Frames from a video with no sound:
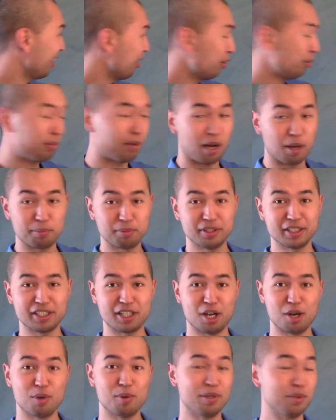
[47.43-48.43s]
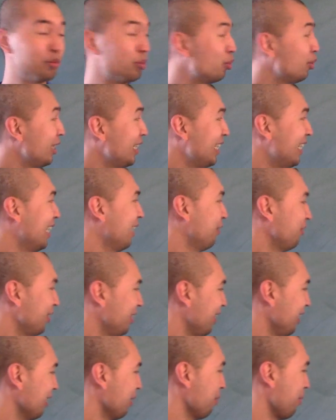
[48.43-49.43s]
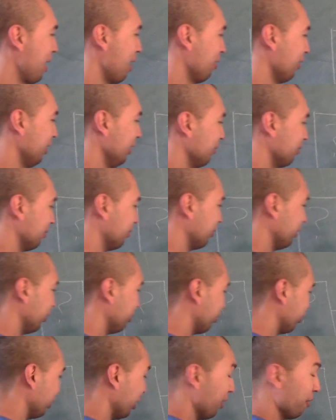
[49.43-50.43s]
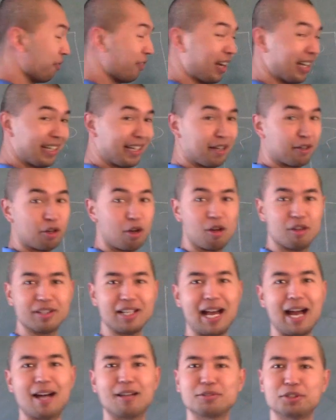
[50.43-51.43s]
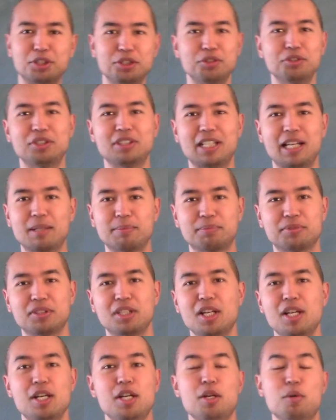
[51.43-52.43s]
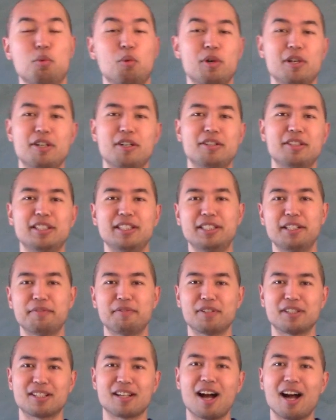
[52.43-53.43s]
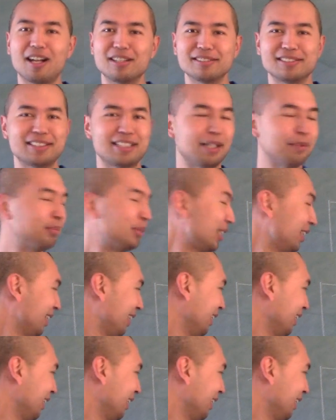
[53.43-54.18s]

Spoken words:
they'd probably go and read everything about it. Find out all the how-to steps. What are the different concepts and